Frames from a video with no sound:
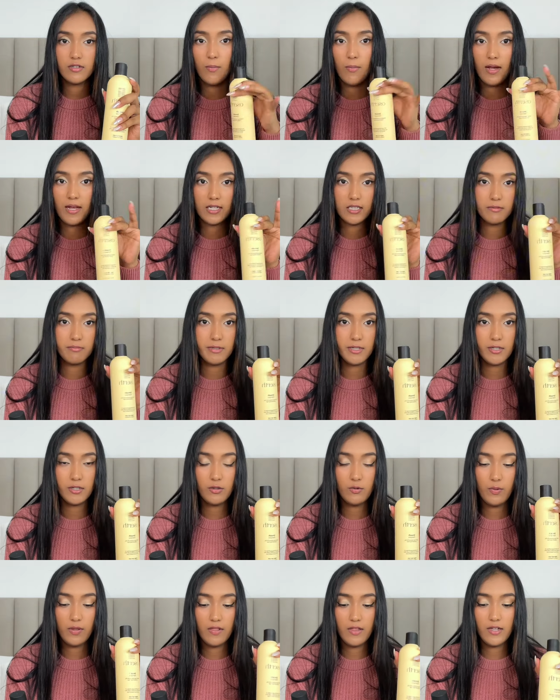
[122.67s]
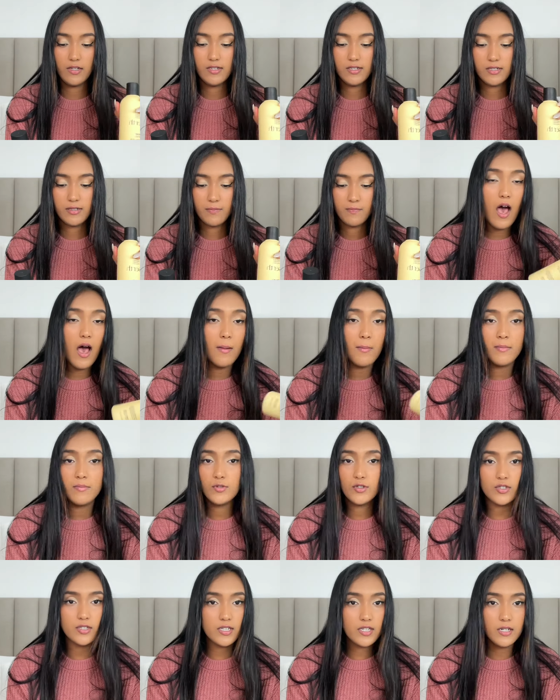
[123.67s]
my experience with this. I'm
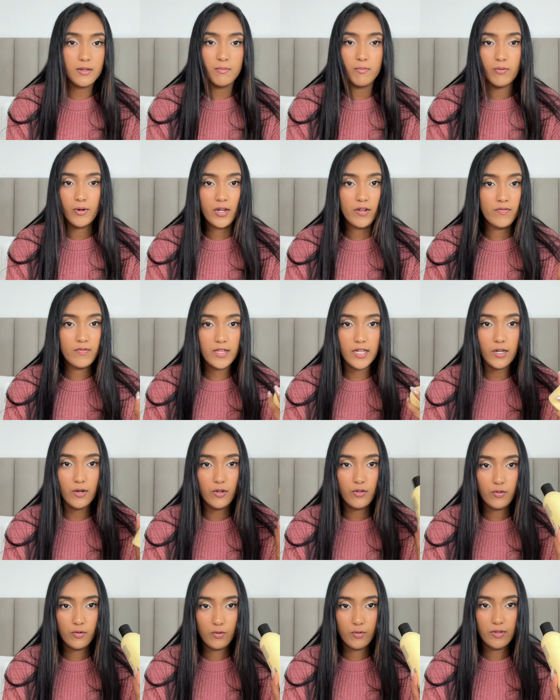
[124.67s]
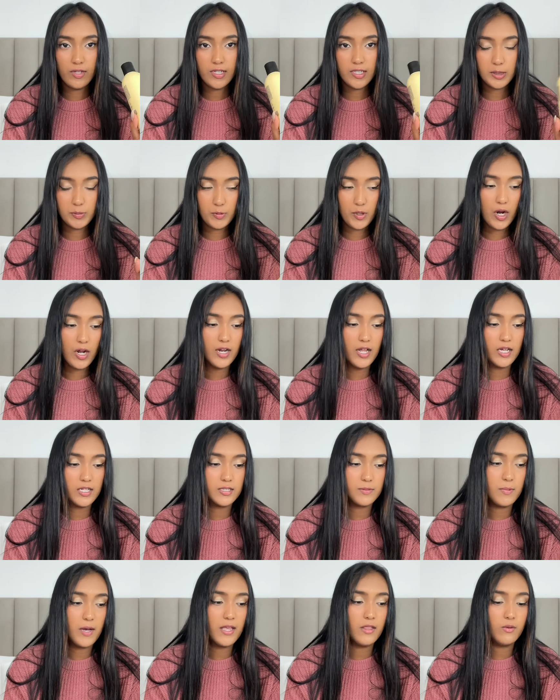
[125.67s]
just gonna briefly go through these
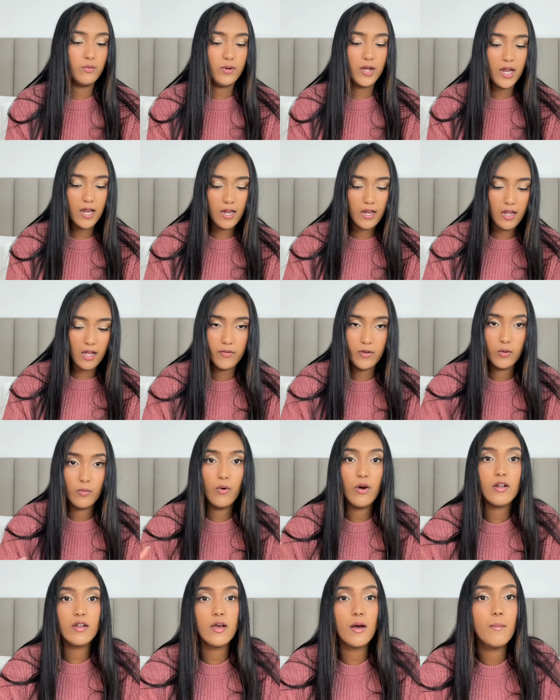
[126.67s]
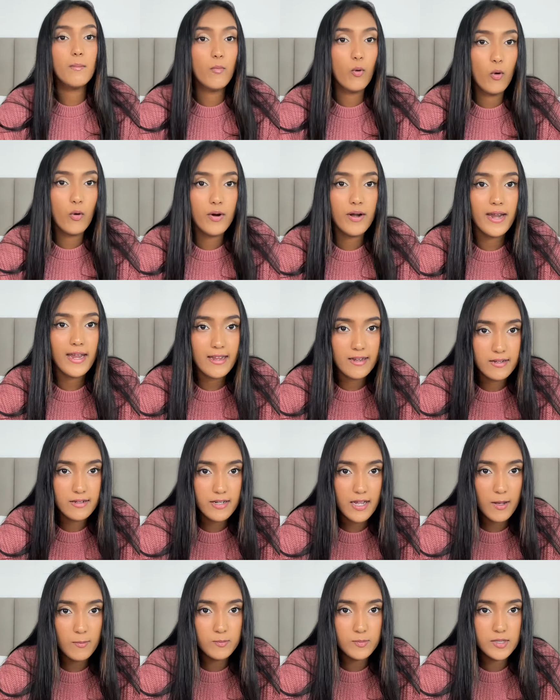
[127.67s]
products. By the way, if you want a more
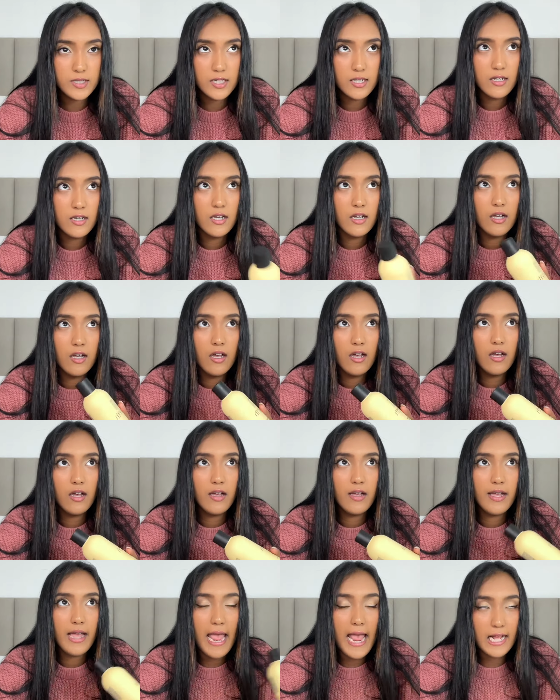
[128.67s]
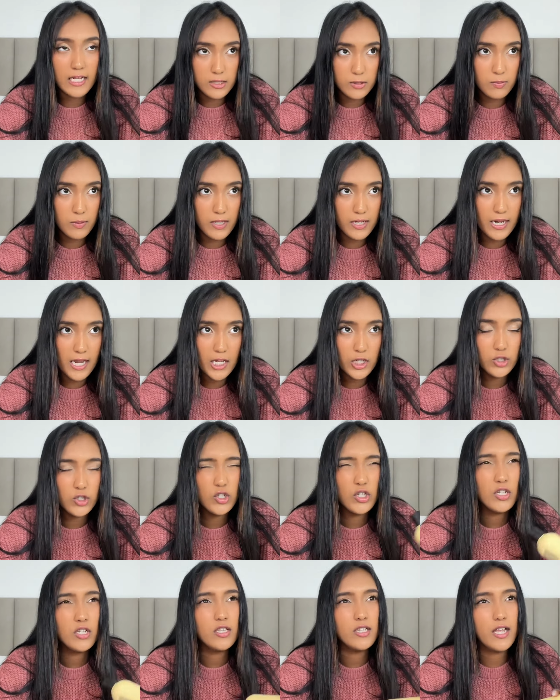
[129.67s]
in-depth
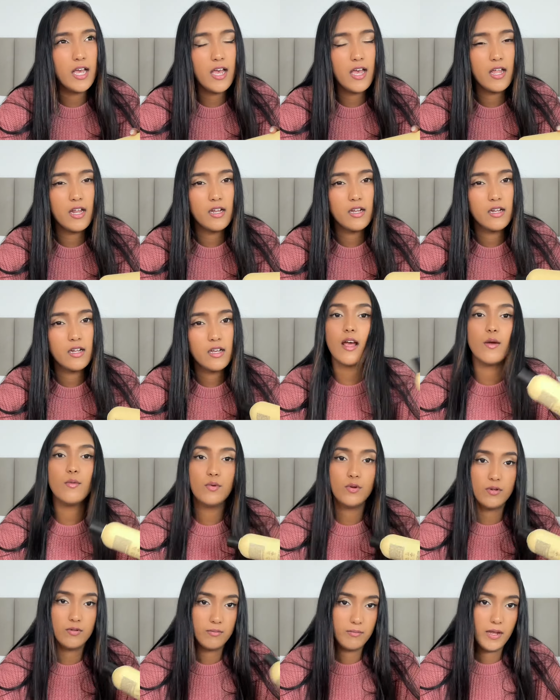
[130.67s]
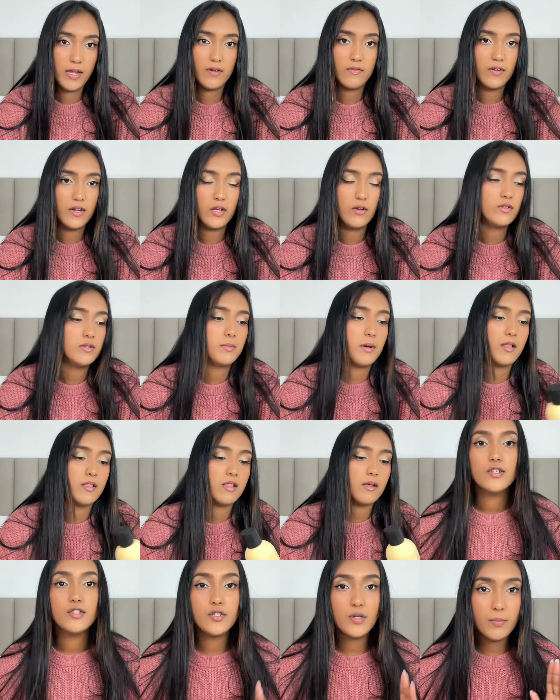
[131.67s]
explanation, then I will make videos about
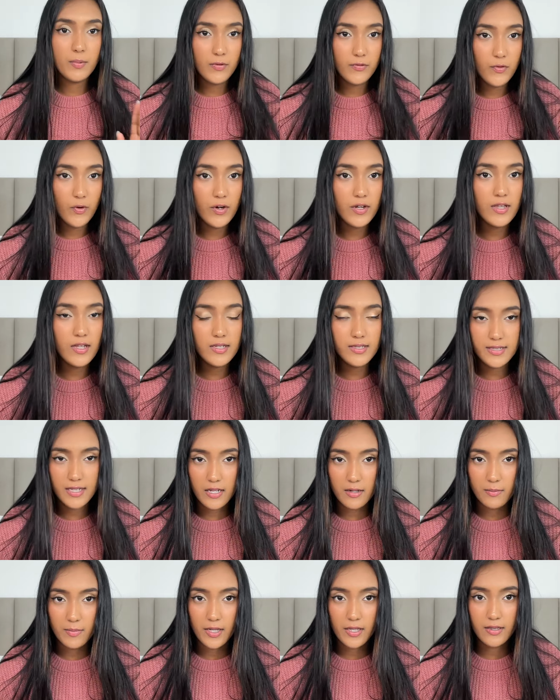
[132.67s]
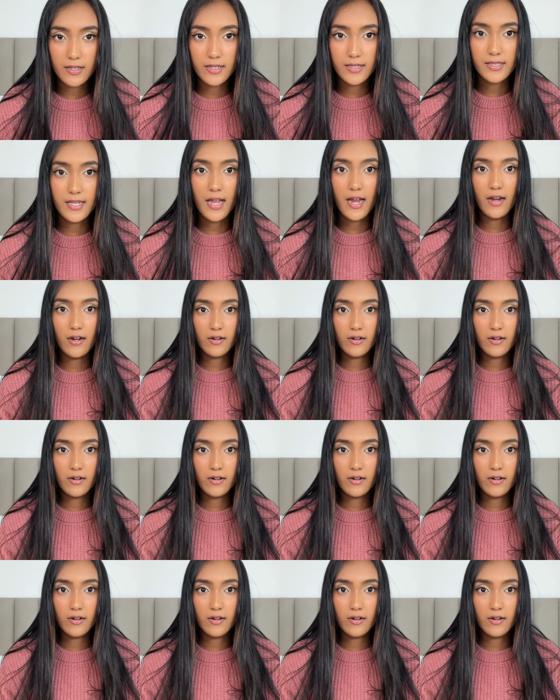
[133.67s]
them. So before they send me these hair